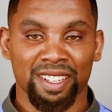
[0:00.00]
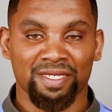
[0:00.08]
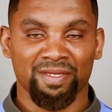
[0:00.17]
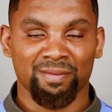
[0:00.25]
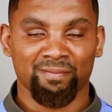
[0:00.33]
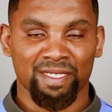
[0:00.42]
So
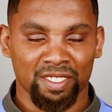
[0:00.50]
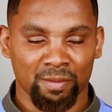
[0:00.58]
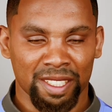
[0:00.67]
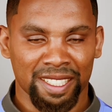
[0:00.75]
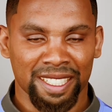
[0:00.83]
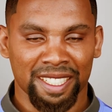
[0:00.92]
I'm
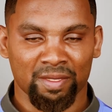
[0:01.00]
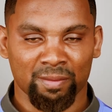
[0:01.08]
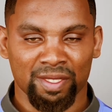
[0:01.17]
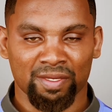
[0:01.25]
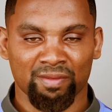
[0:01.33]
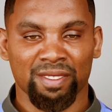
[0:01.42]
expecting a little bit
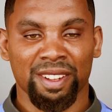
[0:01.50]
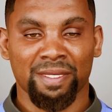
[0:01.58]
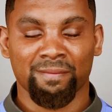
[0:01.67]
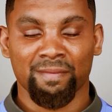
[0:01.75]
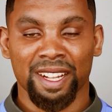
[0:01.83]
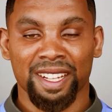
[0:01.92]
of a,
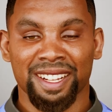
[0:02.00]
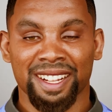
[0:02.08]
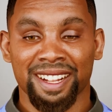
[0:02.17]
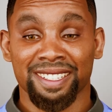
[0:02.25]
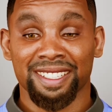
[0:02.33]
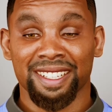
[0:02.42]
a
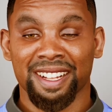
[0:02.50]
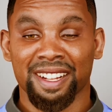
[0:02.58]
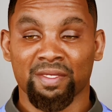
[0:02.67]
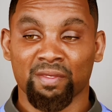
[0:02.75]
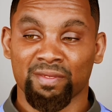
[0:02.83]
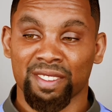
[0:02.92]
delay
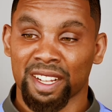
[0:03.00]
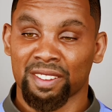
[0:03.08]
over there.